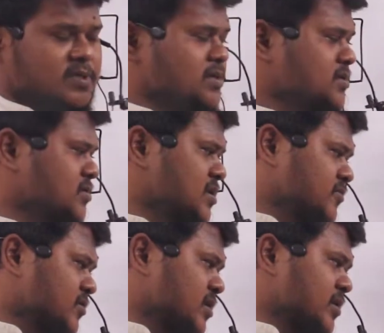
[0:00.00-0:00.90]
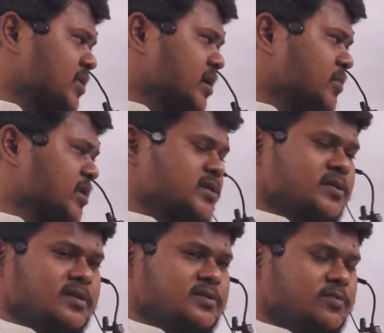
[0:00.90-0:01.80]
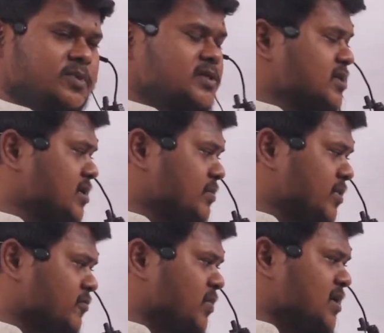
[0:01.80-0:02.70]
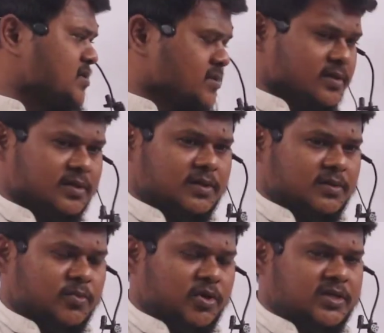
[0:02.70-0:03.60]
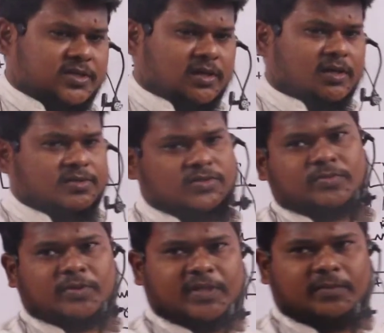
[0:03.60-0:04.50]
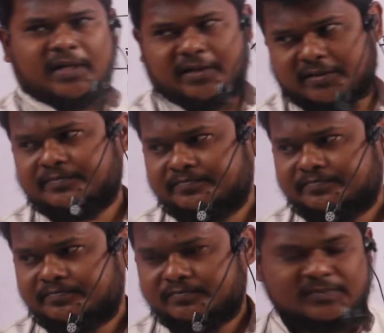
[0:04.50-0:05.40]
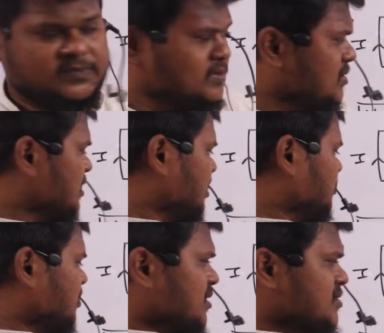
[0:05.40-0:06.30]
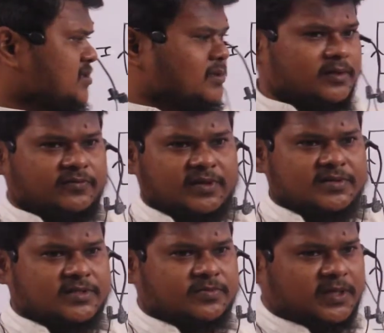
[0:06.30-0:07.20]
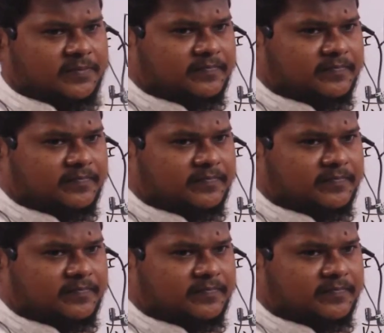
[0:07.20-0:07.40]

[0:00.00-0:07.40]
So therefore, terminal potential is how much? EMF plus potential consumed by the battery. Are you able to understand the differences, ma?